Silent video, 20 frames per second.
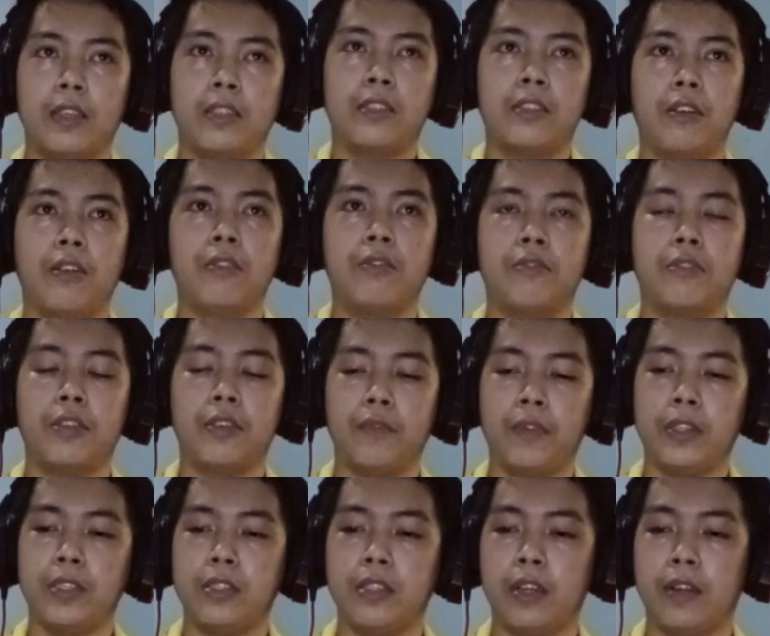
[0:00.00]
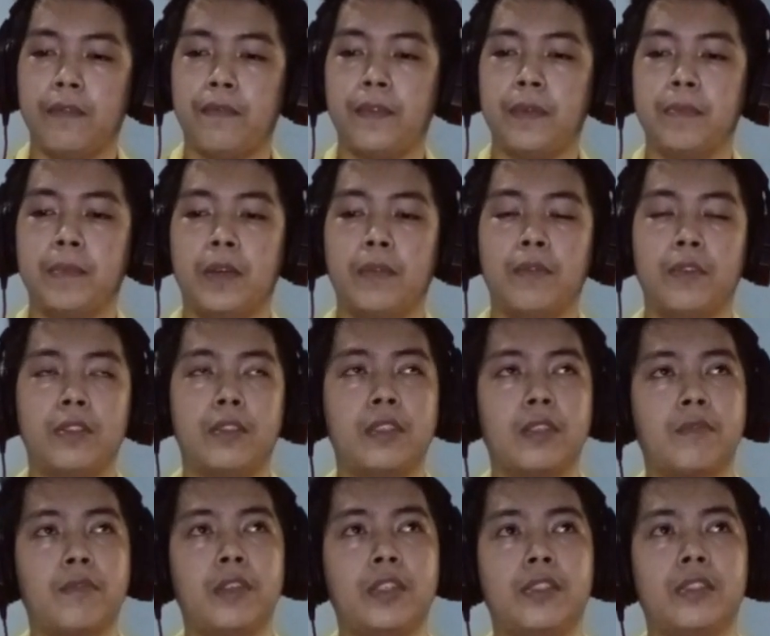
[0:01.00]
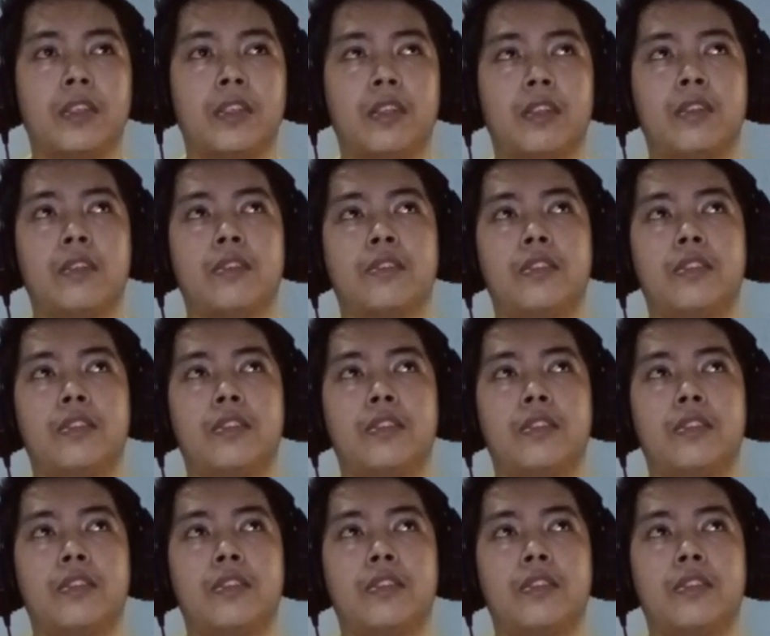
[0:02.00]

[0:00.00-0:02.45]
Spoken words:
So sequential, from the word sequential,